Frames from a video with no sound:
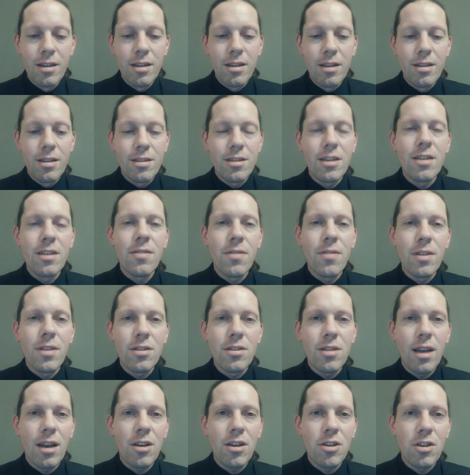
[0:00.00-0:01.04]
see if
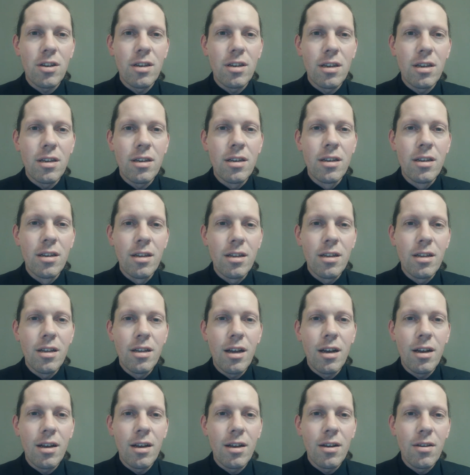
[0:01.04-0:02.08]
this actually
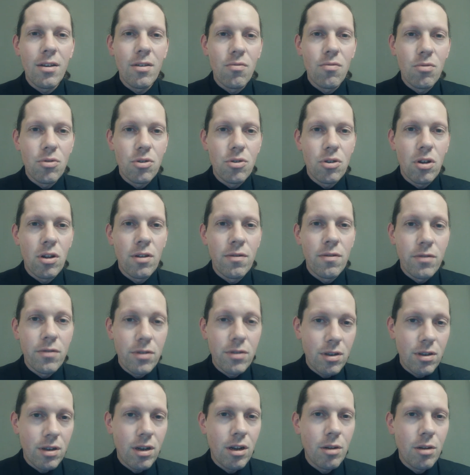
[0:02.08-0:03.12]

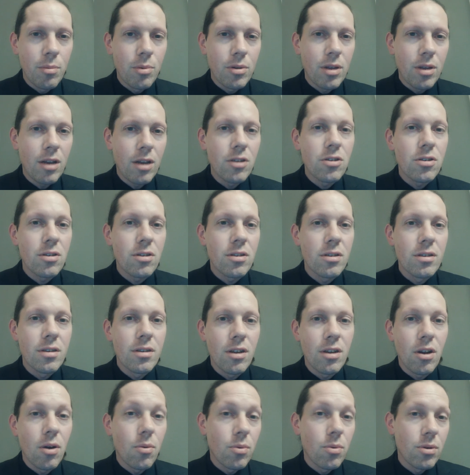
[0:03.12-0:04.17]
resolves the Hubble tension.
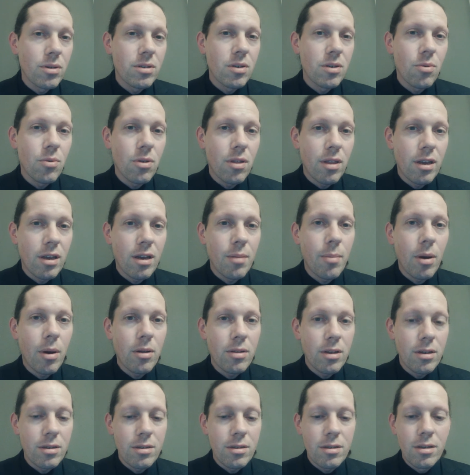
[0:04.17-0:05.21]
I want to see what you think about
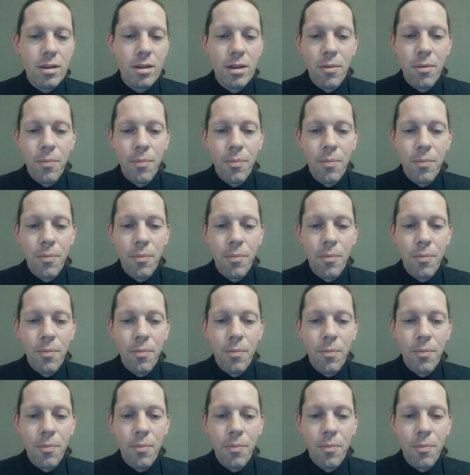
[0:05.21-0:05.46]
this.